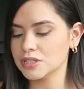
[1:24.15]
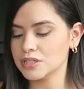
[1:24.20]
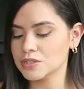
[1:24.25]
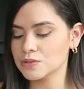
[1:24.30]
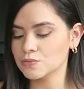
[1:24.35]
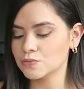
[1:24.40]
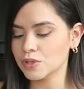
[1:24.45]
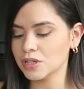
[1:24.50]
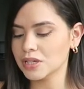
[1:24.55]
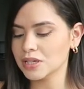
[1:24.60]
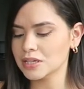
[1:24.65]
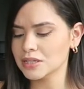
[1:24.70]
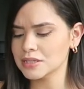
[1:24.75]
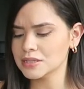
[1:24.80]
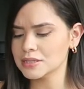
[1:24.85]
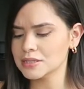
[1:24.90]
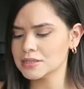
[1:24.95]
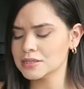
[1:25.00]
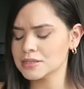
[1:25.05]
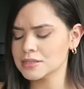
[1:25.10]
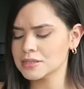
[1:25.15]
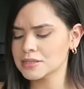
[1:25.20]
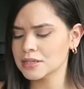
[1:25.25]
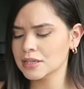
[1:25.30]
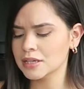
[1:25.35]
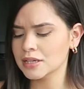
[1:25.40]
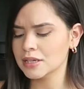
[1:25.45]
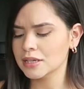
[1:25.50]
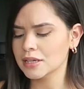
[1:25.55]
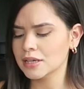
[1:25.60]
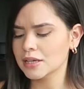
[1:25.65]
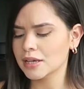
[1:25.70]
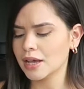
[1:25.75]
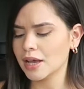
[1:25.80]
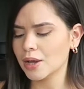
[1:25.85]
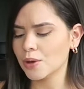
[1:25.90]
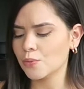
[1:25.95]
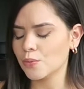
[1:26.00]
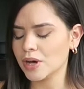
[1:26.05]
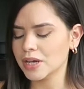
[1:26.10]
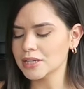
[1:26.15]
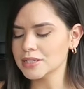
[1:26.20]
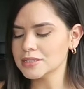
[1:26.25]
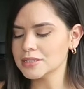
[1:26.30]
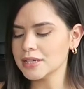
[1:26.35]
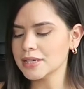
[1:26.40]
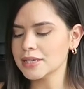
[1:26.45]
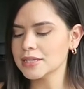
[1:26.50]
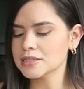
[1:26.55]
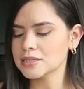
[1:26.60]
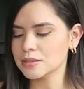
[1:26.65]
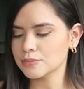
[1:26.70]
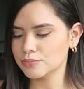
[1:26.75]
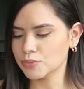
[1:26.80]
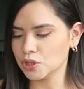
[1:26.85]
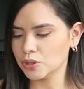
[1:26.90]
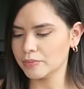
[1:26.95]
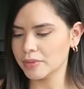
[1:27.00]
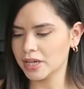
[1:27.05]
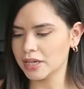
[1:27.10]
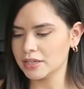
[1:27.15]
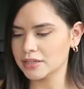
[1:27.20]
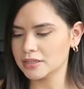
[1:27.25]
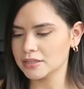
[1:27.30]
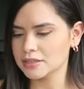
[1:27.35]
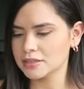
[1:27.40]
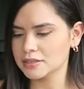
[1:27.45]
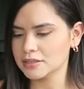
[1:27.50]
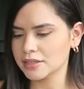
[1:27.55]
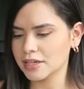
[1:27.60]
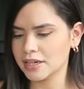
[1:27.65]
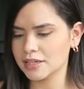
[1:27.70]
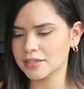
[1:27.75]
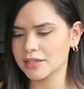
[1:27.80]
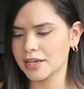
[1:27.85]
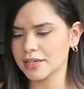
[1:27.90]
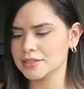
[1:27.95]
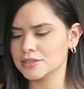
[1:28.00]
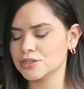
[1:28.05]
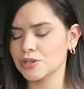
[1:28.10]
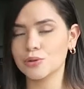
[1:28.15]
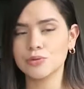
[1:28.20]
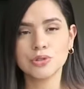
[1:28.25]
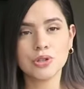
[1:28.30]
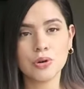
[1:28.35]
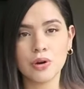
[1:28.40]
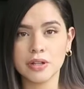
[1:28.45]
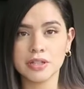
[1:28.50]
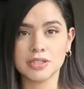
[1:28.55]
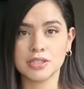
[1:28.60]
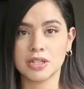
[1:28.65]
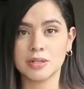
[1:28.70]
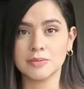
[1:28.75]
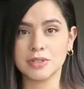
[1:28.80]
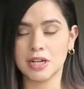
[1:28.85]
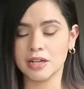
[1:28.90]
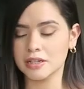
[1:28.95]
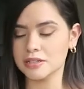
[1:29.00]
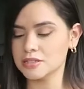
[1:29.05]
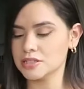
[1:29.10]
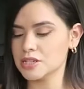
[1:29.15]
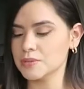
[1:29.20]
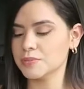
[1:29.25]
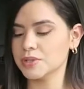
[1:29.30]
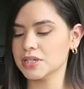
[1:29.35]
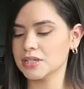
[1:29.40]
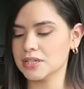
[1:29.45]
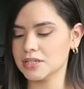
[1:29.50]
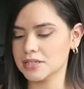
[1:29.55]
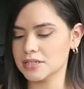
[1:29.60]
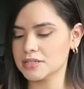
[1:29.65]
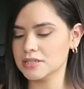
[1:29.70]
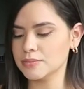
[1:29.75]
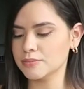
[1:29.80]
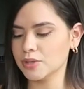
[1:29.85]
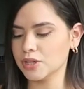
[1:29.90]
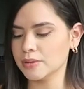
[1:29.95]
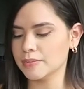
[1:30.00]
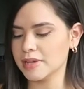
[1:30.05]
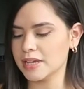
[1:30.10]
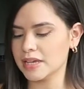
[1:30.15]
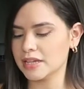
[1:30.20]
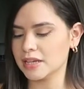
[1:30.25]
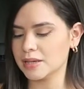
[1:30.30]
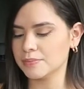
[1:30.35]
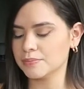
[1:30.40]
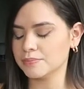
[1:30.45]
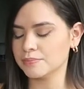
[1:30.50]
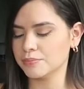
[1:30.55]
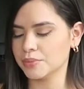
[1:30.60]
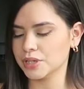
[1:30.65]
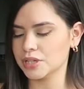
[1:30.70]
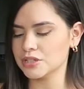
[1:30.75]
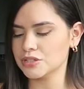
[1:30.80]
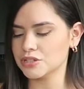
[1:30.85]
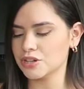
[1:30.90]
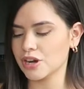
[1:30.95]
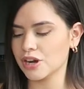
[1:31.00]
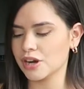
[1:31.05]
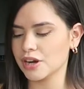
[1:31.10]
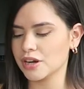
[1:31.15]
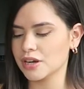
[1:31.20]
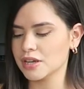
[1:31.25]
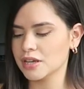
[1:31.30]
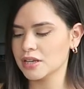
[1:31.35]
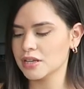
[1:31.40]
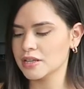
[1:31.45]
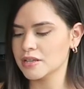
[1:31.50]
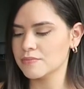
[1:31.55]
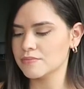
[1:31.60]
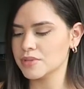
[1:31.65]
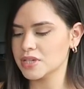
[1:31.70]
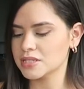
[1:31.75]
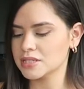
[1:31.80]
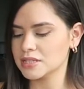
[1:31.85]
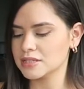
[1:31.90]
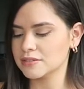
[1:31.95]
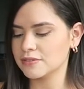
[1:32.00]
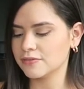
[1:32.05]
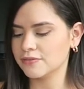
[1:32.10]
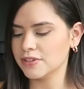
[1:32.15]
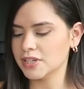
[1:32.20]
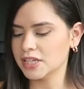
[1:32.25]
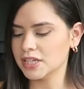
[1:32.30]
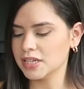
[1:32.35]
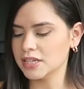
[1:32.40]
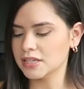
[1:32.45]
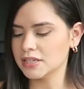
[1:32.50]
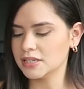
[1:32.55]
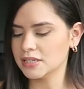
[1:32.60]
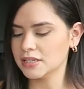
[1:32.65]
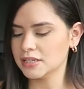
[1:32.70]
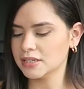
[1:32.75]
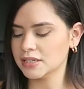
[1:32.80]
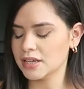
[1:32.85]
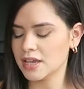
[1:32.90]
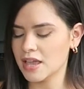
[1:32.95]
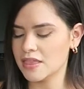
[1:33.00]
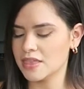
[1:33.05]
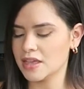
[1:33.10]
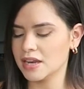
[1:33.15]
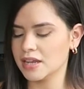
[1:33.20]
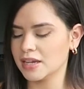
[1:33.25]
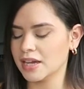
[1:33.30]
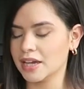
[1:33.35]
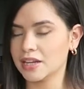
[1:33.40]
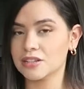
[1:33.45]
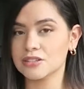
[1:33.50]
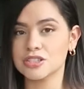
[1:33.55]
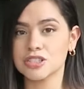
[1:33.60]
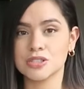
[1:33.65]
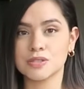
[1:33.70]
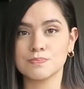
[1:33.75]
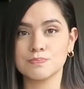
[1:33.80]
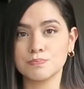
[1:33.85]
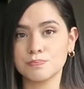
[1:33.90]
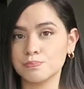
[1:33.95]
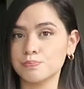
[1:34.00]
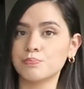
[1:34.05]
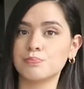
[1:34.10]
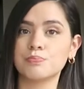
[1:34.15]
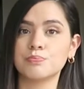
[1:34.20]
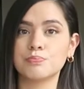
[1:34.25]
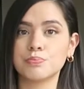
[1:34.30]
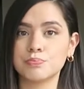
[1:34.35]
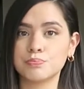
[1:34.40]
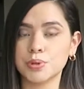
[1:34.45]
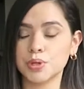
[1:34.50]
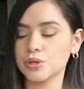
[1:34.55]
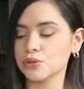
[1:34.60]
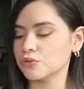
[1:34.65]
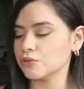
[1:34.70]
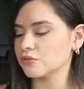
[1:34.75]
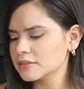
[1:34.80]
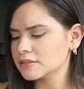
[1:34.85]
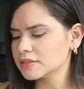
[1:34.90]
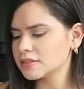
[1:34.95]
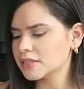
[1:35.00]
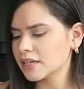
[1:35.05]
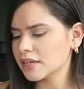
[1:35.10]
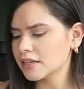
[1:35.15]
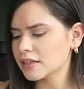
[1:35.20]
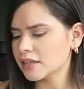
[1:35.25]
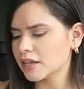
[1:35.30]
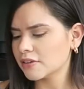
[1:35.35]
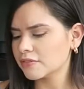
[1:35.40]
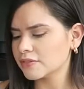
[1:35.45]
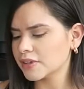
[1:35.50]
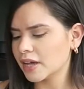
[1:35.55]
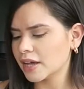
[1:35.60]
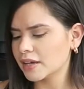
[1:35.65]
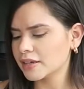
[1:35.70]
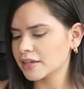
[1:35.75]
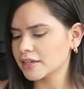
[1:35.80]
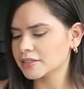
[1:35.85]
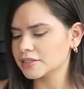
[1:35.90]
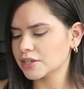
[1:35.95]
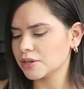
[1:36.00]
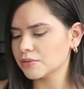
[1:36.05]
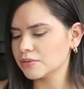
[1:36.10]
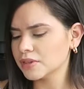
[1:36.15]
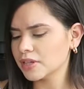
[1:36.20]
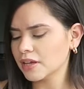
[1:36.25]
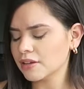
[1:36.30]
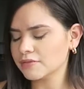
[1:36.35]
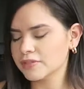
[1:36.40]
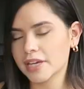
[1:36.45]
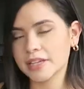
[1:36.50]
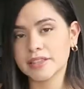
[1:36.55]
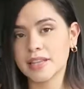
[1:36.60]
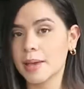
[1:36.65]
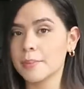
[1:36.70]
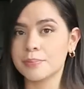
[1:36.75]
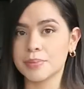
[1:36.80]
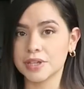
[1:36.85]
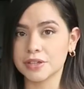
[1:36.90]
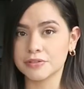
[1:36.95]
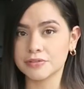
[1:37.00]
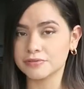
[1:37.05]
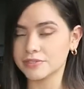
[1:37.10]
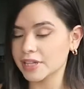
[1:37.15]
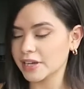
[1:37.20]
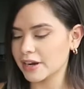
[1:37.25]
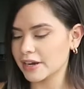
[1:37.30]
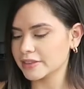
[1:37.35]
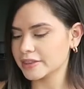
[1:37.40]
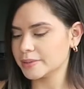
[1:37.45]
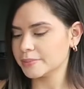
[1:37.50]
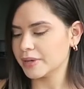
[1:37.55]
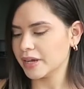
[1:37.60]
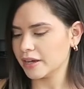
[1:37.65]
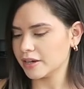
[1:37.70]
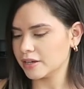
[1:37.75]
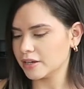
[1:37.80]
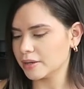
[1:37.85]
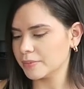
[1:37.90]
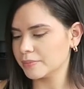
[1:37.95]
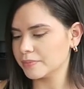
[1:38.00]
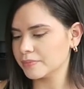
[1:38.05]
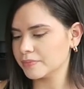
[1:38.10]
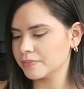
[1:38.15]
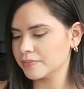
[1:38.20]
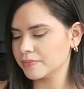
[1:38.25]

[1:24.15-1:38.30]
This was, I want to say it's a mermaid. And I don't know all the terminology, but it is a mermaid, I'm pretty sure, because it's fitted and then it kind of just poof. Didn't love that. I don't love like that big flare at the bottom.